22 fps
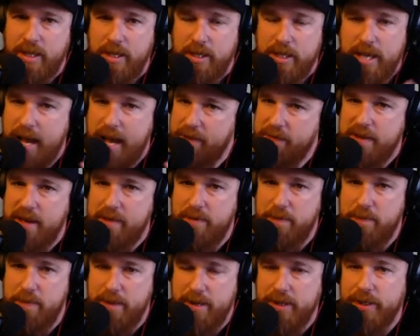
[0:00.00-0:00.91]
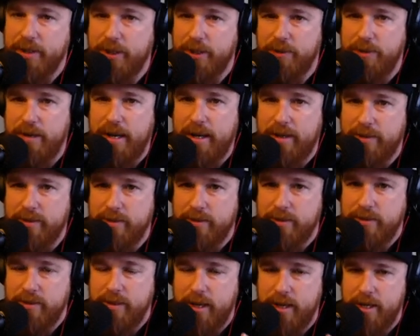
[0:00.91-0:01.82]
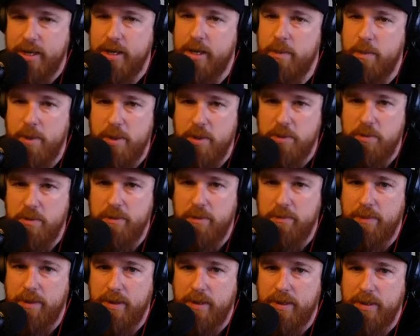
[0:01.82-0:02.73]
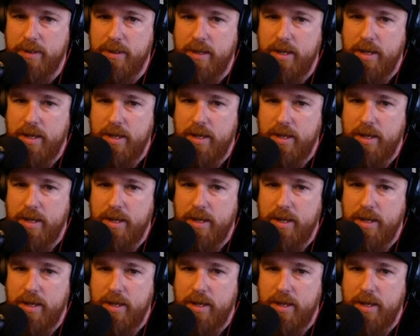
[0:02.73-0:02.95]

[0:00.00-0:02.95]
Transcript: You have to have a merry-go-round in an amusement park.